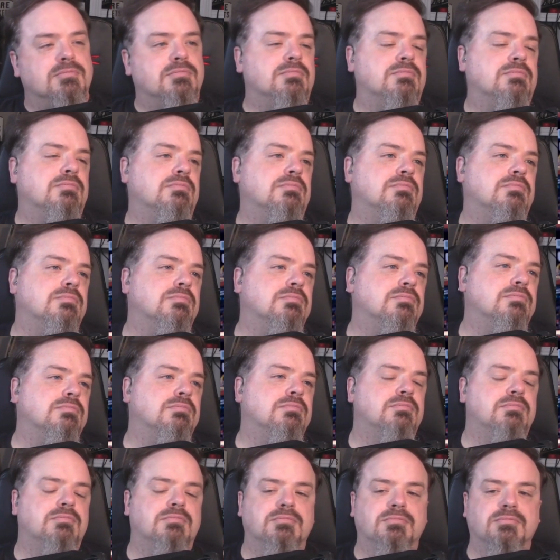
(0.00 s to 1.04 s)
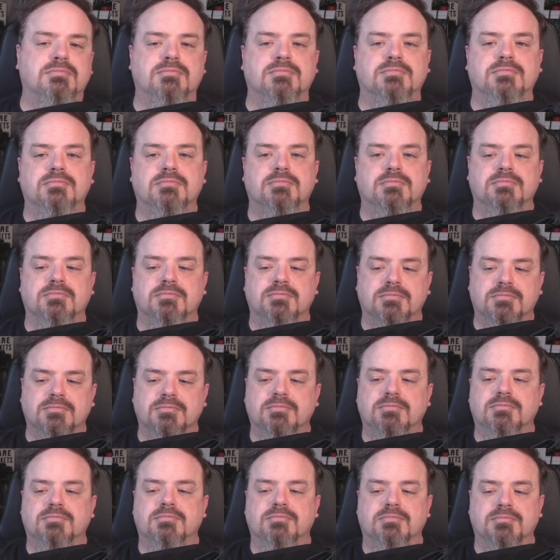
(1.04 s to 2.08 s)

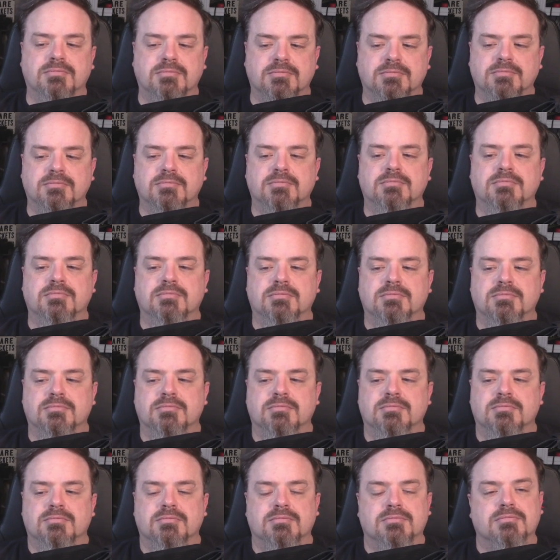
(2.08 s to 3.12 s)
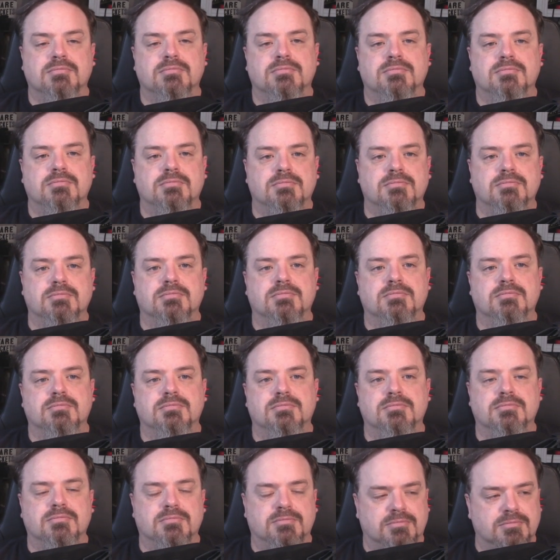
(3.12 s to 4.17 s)

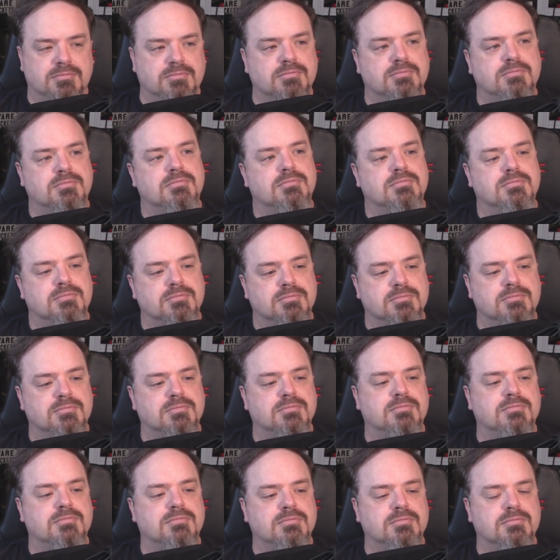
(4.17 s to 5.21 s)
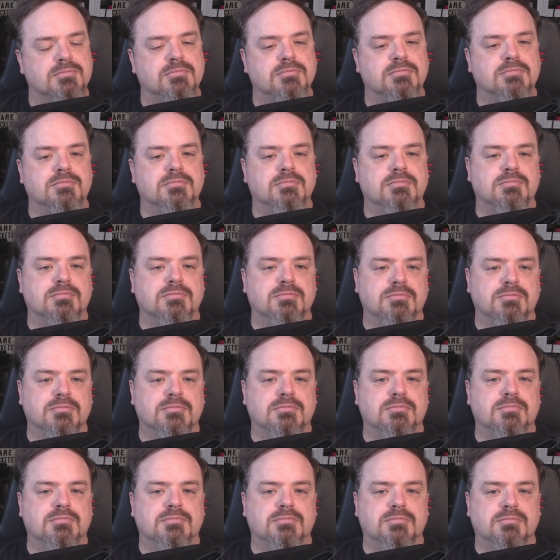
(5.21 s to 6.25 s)

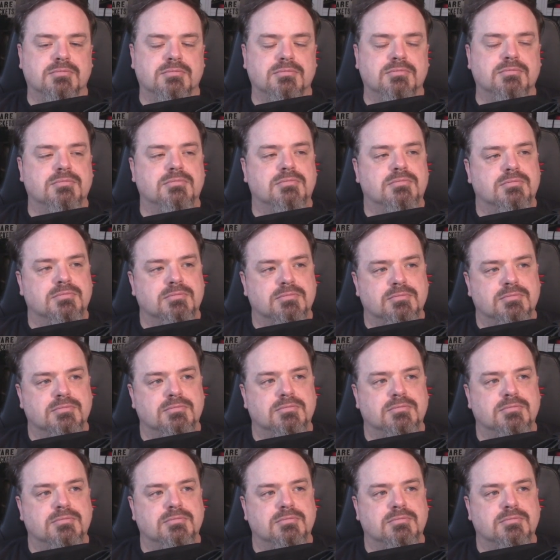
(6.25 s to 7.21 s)
(silent)